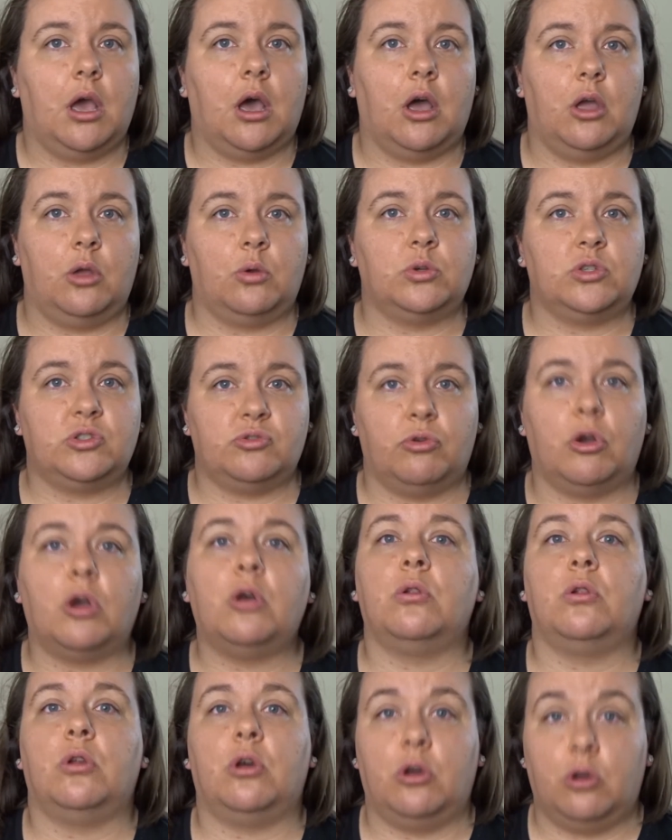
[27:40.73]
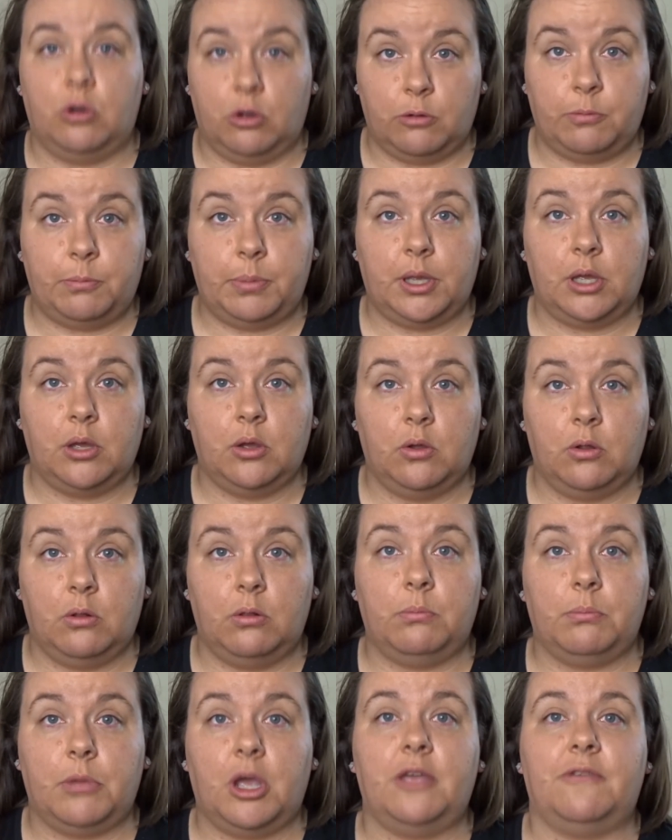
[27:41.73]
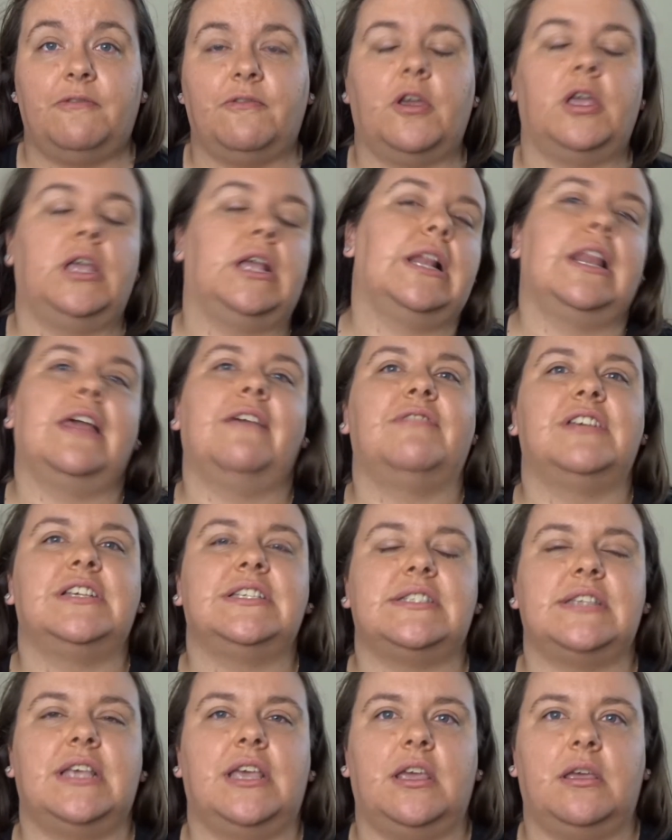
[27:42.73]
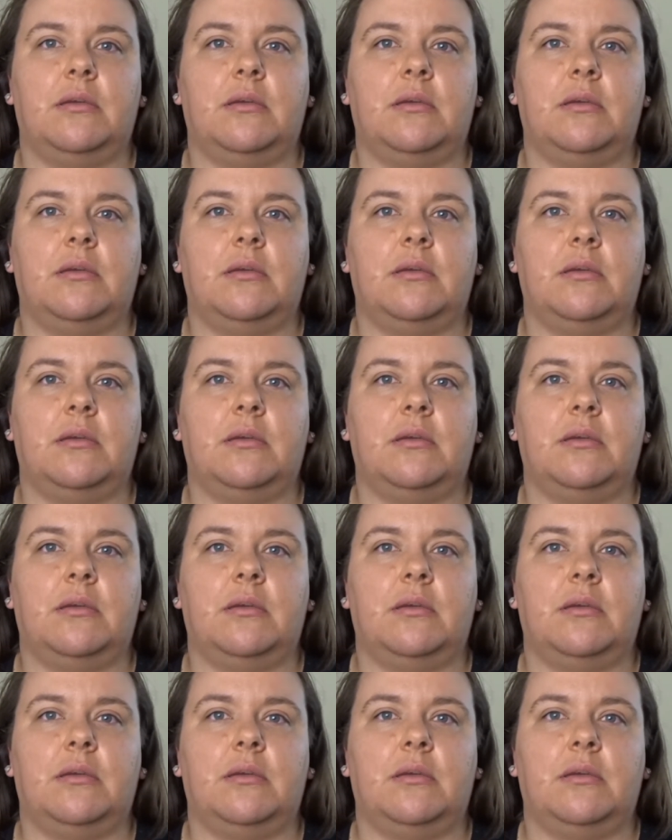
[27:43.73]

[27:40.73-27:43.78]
I always roll up all my fake leathers.